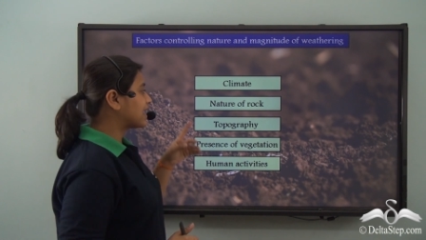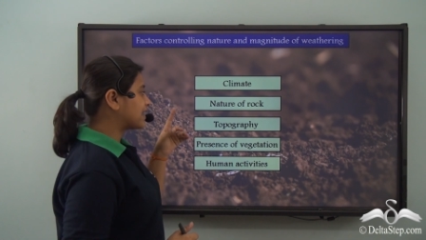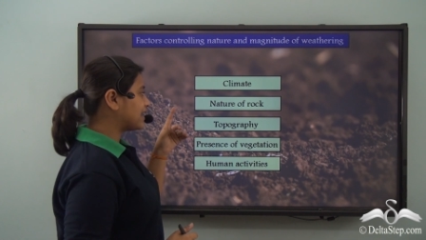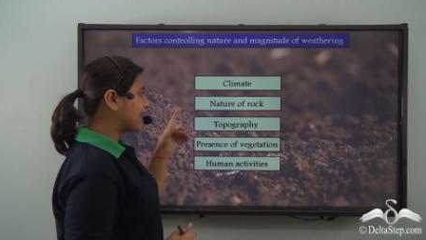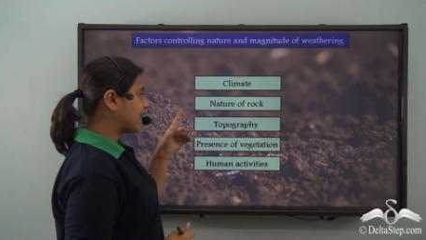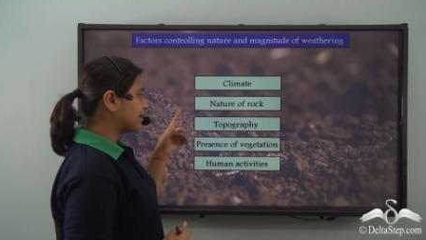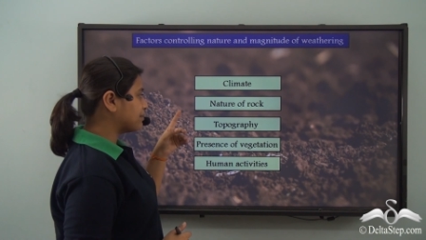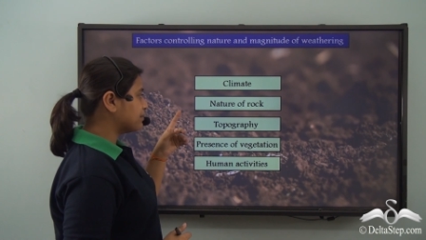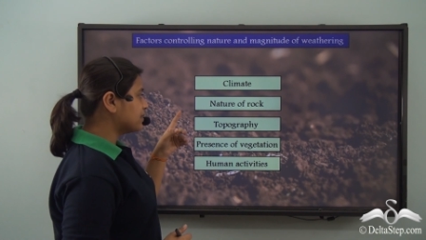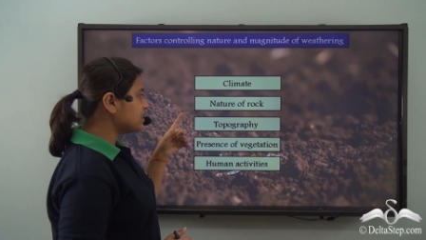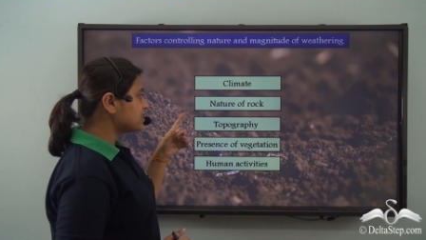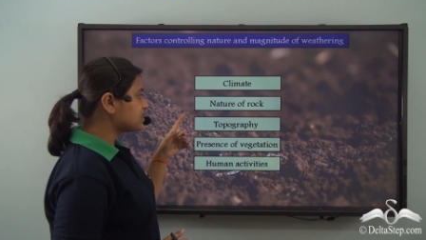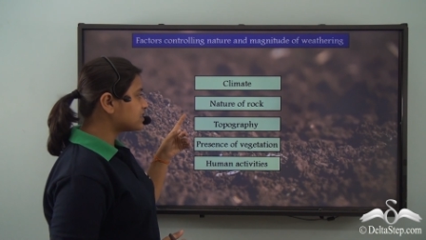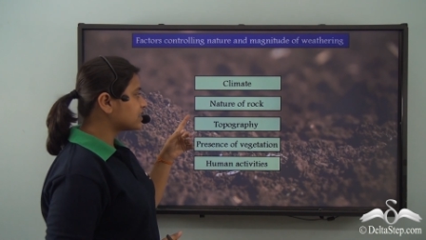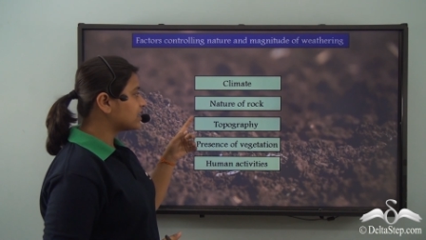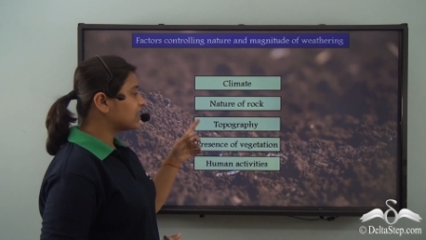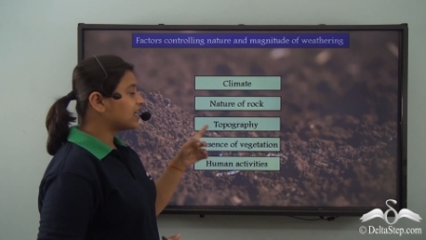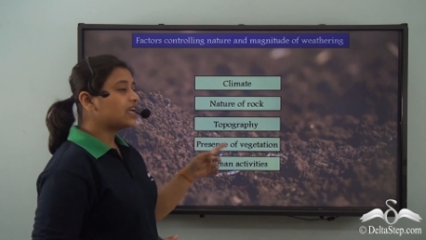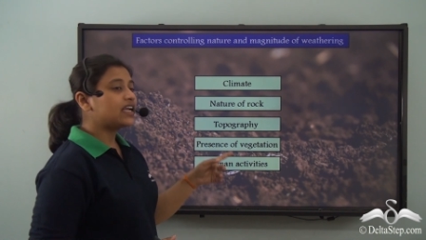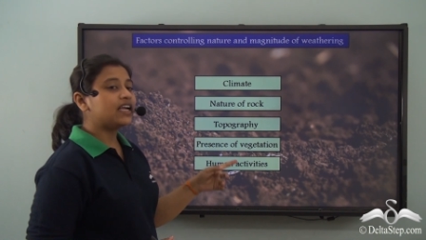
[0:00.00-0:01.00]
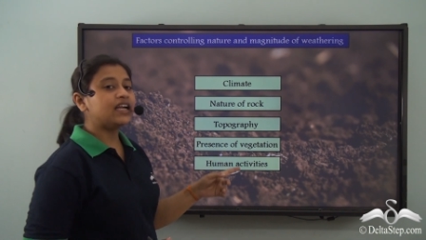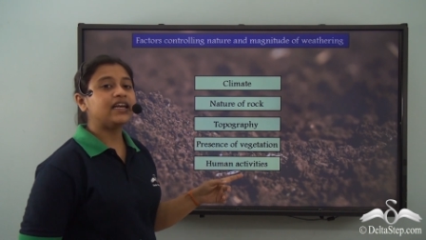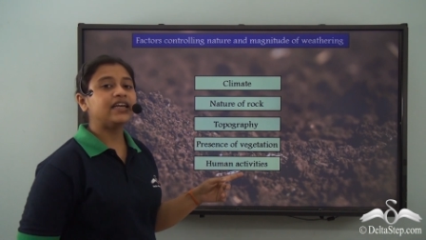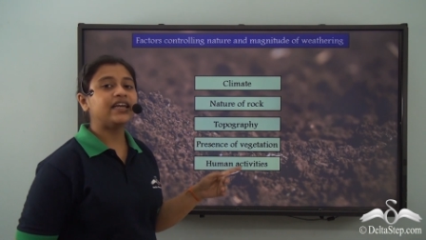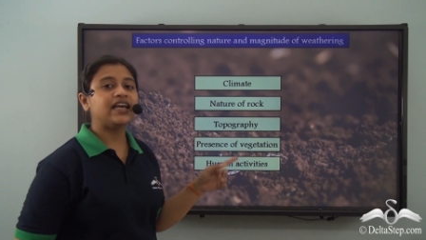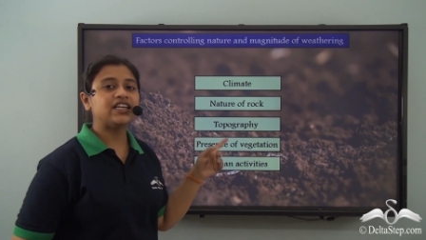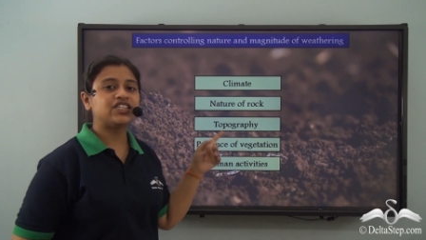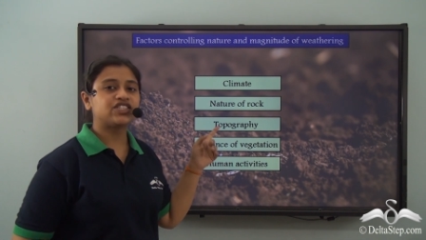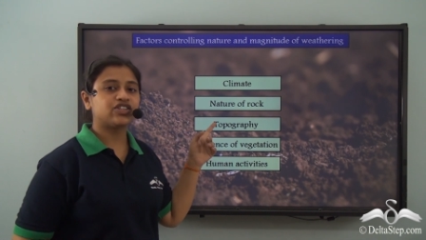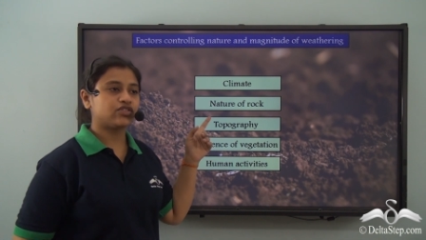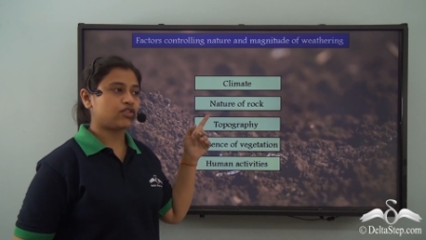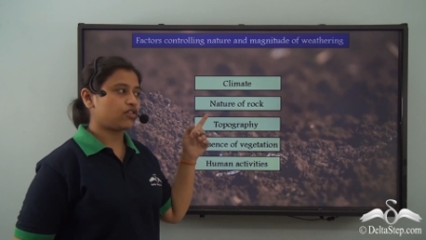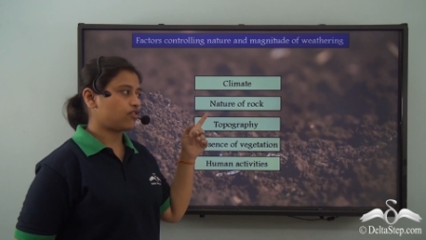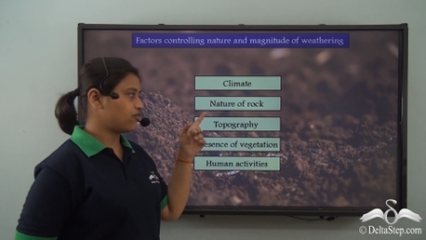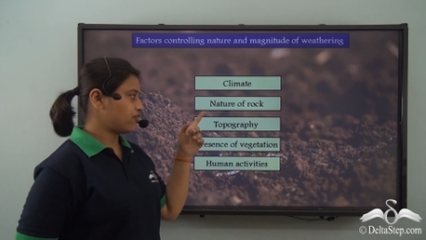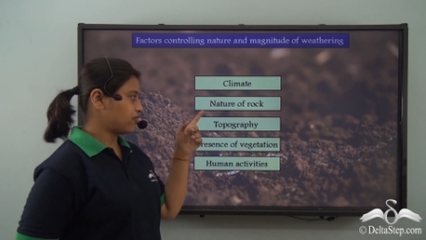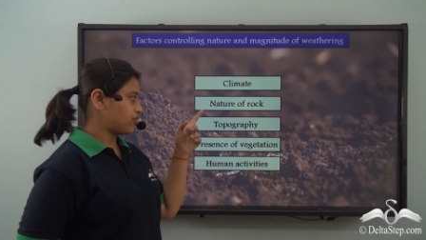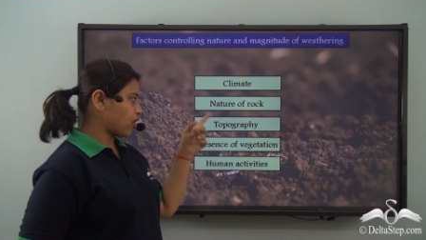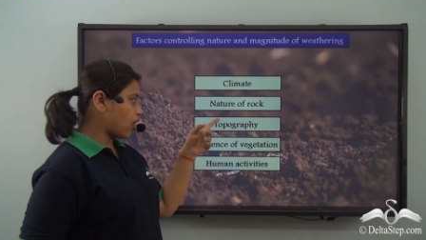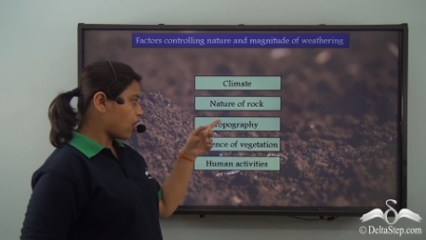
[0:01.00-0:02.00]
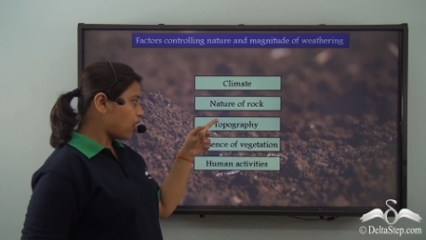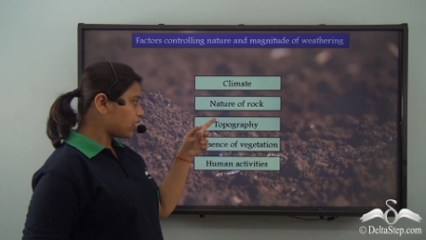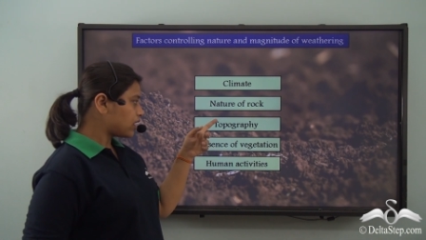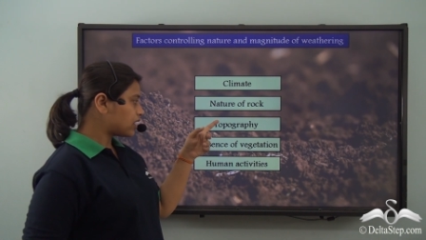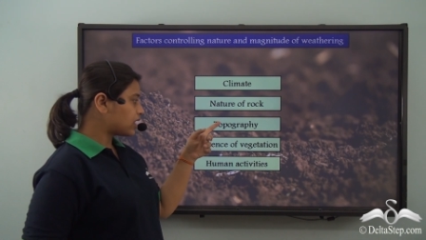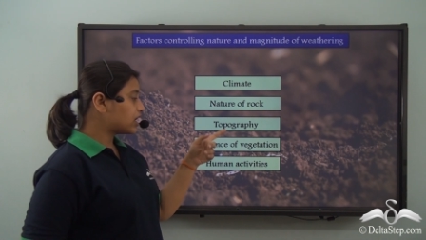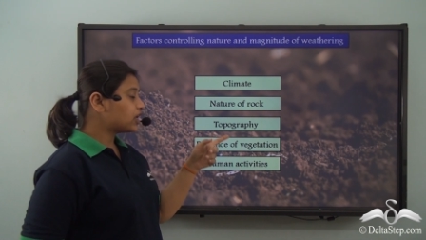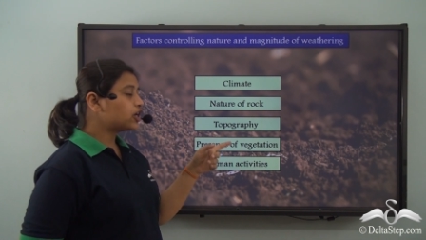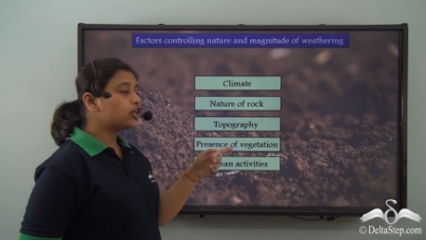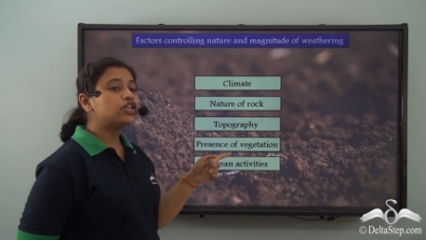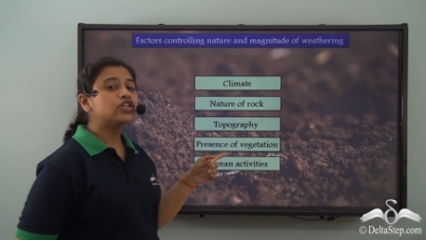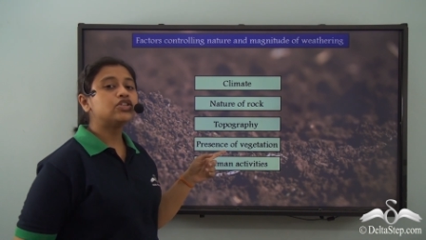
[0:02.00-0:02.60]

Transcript: climate, nature of rock,